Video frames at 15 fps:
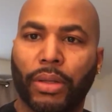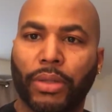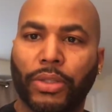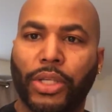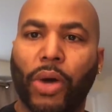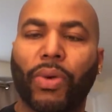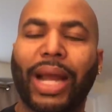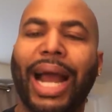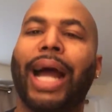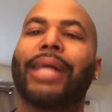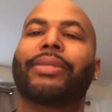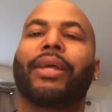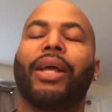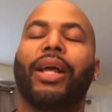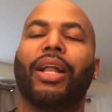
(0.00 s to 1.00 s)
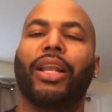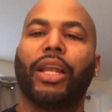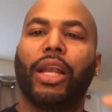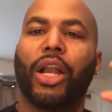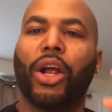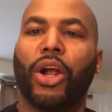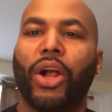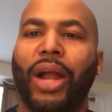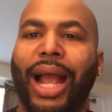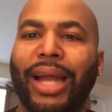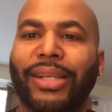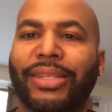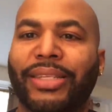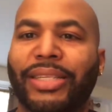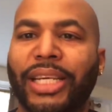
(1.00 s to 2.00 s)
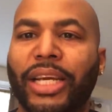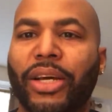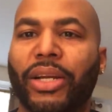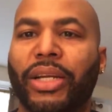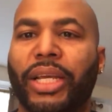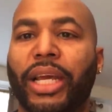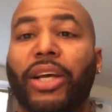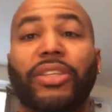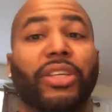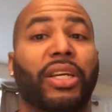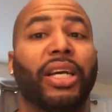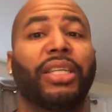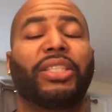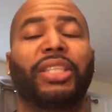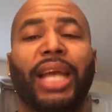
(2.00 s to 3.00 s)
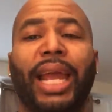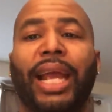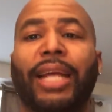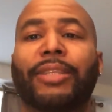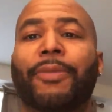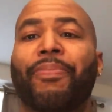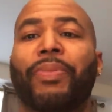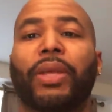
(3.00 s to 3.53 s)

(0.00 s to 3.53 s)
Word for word: So guys, learn how to seal the deal. It's a good chance.